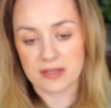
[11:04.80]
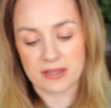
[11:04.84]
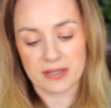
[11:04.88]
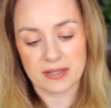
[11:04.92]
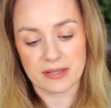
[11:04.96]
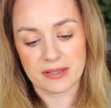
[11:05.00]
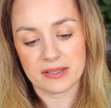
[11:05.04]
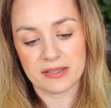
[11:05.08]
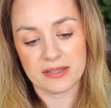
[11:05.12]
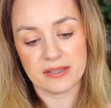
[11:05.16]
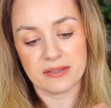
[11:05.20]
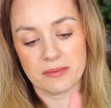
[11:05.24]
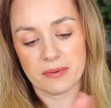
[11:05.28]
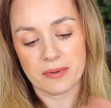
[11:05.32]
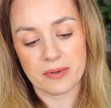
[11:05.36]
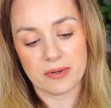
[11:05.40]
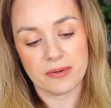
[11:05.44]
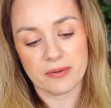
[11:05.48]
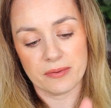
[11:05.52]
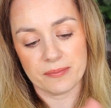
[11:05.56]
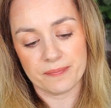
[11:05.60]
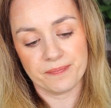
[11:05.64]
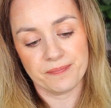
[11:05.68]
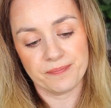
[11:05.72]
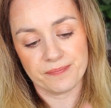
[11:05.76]
I'm gonna
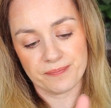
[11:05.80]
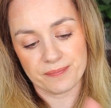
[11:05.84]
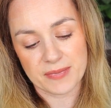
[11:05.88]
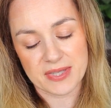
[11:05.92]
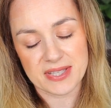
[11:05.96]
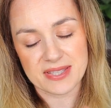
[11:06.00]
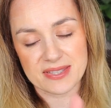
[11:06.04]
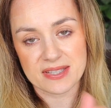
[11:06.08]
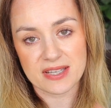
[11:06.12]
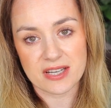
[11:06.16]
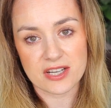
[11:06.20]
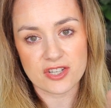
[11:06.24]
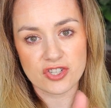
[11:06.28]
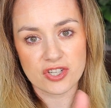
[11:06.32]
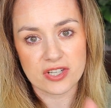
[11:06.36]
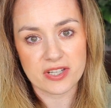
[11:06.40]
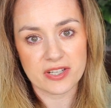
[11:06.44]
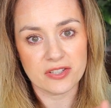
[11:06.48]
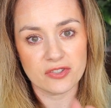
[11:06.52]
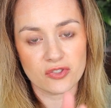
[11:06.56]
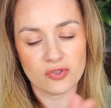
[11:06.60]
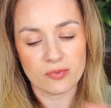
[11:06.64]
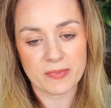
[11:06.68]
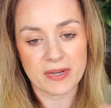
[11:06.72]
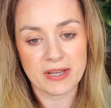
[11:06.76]
massage it
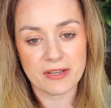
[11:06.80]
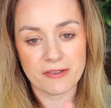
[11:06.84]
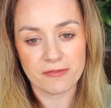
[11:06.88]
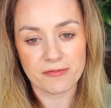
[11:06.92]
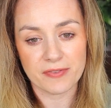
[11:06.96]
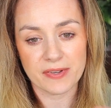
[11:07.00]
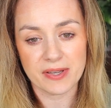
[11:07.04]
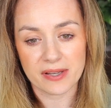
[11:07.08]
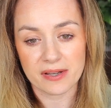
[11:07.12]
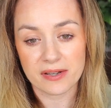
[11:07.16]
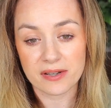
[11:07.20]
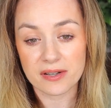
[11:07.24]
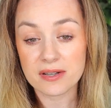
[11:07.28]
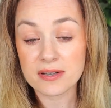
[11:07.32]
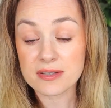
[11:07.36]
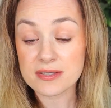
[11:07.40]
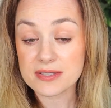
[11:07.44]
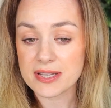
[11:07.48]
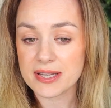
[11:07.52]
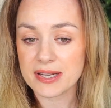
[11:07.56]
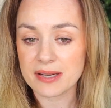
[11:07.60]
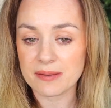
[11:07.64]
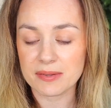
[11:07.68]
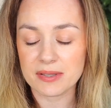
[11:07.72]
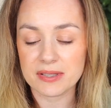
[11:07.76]
into my fingers,
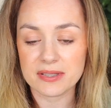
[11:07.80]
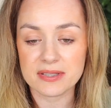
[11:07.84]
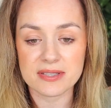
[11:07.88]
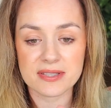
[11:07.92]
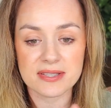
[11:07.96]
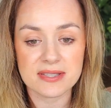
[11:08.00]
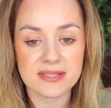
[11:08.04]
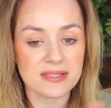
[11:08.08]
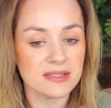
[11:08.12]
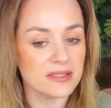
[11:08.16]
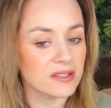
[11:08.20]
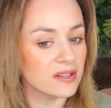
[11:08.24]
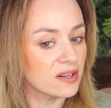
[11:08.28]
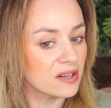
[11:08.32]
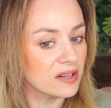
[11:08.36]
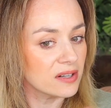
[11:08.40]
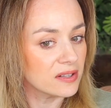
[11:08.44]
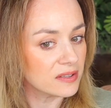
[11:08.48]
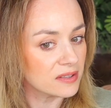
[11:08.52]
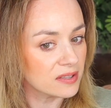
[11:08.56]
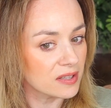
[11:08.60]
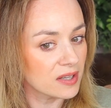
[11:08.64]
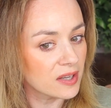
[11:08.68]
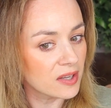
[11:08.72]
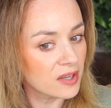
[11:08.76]
and I'm gonna
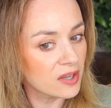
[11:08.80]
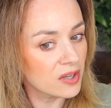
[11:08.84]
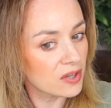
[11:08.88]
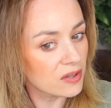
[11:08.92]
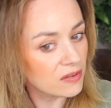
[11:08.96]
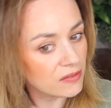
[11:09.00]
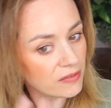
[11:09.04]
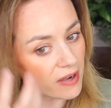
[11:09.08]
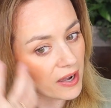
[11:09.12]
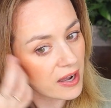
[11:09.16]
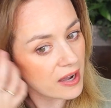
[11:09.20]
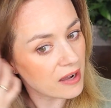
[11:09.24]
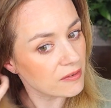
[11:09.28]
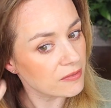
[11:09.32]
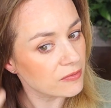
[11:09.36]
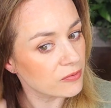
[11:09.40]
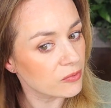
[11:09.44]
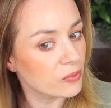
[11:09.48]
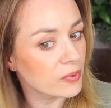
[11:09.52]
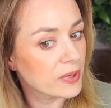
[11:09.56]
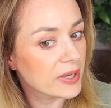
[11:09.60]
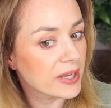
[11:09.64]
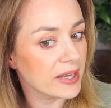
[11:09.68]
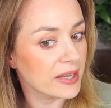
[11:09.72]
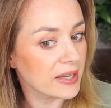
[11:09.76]
start
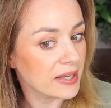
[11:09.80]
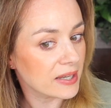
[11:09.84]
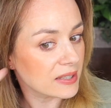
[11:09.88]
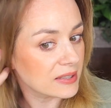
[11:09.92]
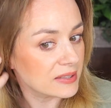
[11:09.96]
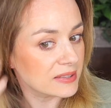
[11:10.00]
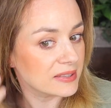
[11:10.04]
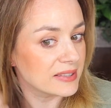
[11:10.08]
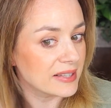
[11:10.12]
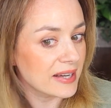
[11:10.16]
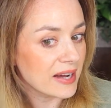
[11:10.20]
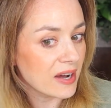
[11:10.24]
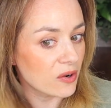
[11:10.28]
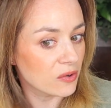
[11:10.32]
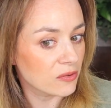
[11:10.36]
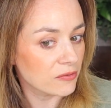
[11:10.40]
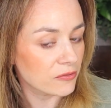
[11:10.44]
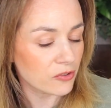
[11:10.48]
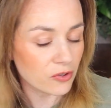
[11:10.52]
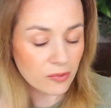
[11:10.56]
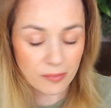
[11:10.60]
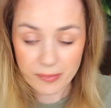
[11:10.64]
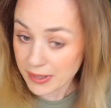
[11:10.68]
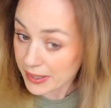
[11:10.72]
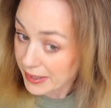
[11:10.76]
halfway down
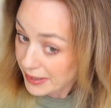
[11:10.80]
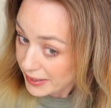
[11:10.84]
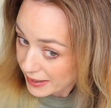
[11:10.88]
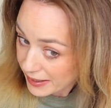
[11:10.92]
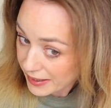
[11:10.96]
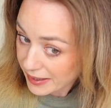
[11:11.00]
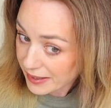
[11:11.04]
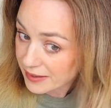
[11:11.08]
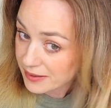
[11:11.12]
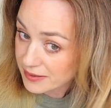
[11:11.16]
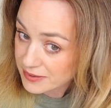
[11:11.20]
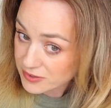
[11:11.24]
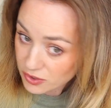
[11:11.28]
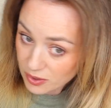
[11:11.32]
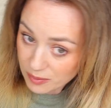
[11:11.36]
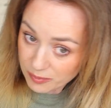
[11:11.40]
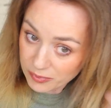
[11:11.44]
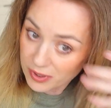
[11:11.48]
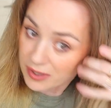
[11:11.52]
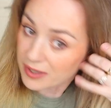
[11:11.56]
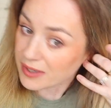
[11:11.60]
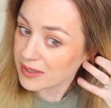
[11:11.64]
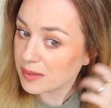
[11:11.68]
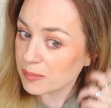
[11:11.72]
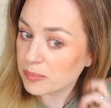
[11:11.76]
from my hair. So I'm
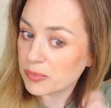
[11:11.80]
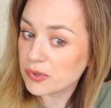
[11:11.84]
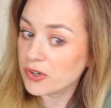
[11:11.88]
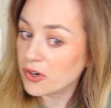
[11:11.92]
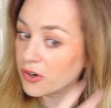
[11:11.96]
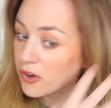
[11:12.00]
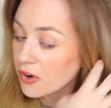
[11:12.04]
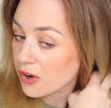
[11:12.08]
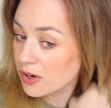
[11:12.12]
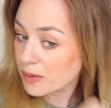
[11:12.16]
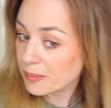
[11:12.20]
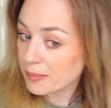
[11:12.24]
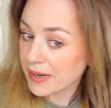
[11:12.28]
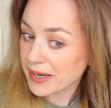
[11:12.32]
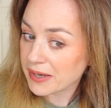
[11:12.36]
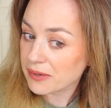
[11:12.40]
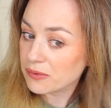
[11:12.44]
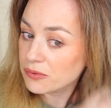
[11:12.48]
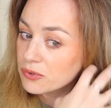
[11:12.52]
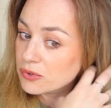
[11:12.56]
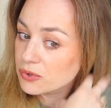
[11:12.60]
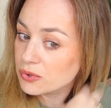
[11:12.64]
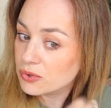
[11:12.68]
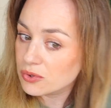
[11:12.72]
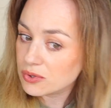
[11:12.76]
not gonna put it on my
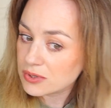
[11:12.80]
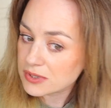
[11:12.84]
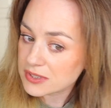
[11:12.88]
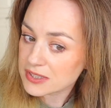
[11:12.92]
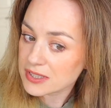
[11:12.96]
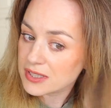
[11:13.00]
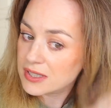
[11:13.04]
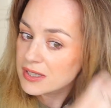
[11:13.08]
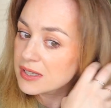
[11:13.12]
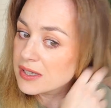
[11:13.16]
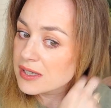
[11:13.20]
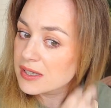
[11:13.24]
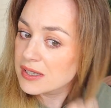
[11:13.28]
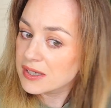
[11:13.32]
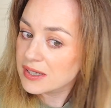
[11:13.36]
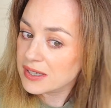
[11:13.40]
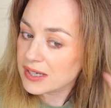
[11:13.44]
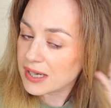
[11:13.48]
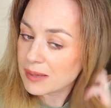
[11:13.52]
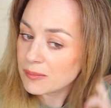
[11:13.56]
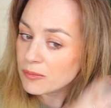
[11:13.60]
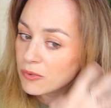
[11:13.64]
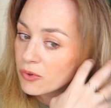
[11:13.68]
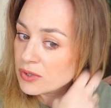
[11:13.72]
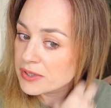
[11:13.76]
roots.
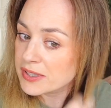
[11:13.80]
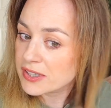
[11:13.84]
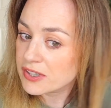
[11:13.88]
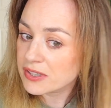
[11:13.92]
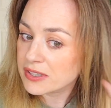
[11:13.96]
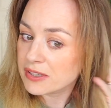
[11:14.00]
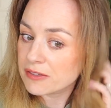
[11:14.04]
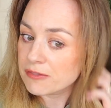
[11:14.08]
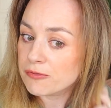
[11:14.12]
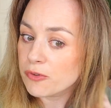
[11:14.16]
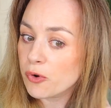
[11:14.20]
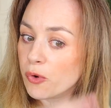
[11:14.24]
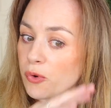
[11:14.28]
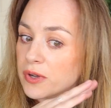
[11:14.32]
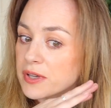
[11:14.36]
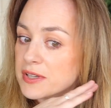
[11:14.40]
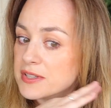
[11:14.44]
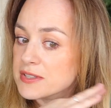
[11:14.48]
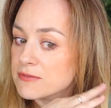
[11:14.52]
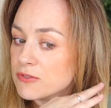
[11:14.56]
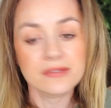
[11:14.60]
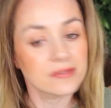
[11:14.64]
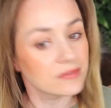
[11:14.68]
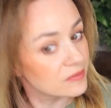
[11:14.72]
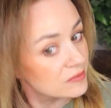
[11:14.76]
I'm only gonna
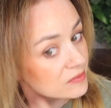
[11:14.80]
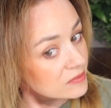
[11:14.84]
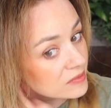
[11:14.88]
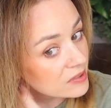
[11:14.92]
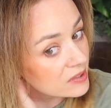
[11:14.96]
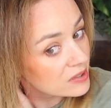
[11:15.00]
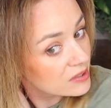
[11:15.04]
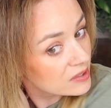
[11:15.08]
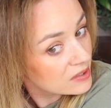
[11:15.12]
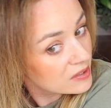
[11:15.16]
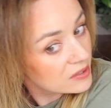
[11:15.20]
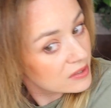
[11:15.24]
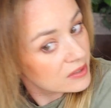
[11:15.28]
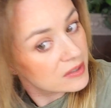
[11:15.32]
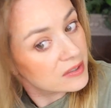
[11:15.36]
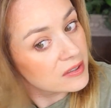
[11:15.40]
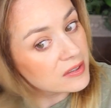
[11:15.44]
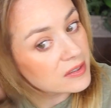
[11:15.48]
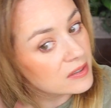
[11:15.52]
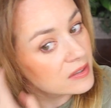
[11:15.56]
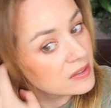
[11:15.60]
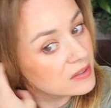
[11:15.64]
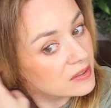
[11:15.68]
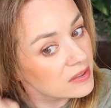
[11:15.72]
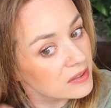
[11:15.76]
focus from chin
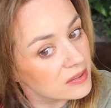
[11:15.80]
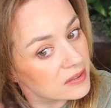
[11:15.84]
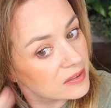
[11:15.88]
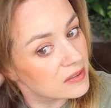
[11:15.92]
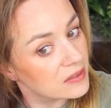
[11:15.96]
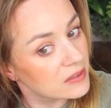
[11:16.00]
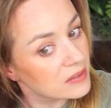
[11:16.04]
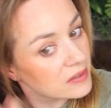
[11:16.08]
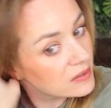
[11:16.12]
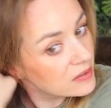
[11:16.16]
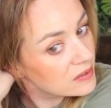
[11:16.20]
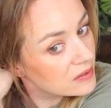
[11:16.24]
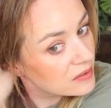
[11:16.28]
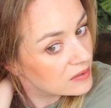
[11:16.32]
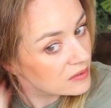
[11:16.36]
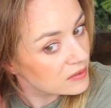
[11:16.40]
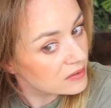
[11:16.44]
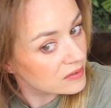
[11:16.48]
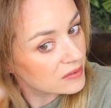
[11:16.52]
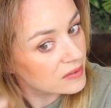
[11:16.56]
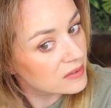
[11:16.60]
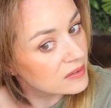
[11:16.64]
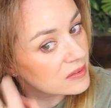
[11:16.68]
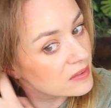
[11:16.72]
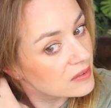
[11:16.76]
down, and
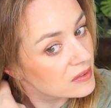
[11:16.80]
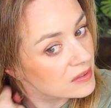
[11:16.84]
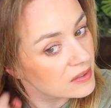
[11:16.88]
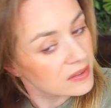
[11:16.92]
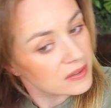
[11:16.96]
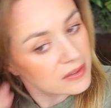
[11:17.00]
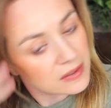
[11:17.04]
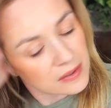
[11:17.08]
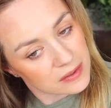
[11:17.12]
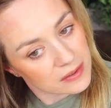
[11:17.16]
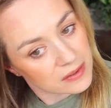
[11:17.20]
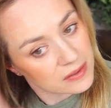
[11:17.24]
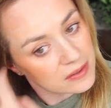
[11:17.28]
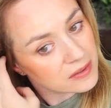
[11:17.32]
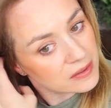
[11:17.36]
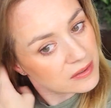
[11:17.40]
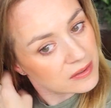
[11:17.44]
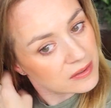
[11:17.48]
a little bit at the